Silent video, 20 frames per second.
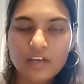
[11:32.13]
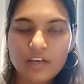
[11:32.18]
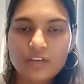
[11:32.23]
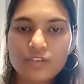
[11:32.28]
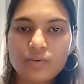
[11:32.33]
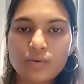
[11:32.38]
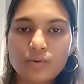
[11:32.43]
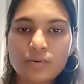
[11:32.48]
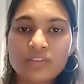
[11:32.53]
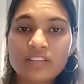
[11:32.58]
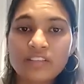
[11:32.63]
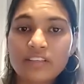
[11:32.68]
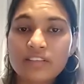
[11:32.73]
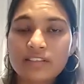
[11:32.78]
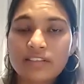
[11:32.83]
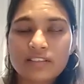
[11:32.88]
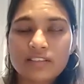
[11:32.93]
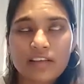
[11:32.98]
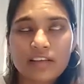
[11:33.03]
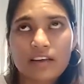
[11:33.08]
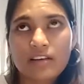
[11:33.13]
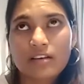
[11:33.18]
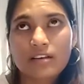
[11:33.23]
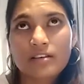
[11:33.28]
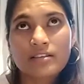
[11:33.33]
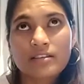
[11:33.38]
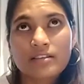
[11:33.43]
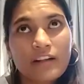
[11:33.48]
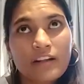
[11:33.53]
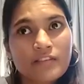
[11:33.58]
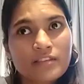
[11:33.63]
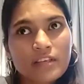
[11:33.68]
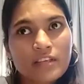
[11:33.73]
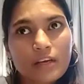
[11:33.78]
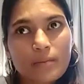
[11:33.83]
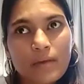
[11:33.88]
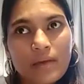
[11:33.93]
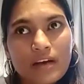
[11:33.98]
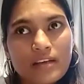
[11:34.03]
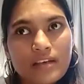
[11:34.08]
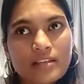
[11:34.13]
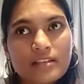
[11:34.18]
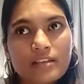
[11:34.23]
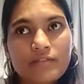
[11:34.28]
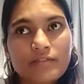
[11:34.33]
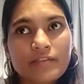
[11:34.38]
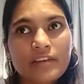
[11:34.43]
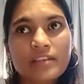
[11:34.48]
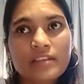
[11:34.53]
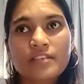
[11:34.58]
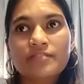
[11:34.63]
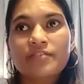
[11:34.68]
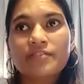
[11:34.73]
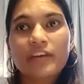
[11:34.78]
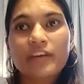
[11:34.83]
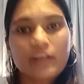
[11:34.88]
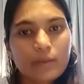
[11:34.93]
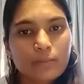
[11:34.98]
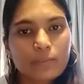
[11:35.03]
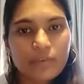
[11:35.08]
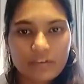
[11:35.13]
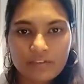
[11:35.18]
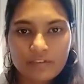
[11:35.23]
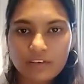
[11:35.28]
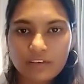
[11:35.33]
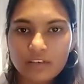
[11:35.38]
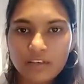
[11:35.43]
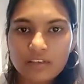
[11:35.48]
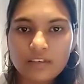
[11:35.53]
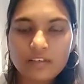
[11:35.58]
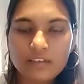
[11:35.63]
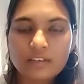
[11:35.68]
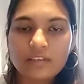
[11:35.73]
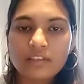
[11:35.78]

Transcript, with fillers: So st- uh, self stigma is is very prevalent,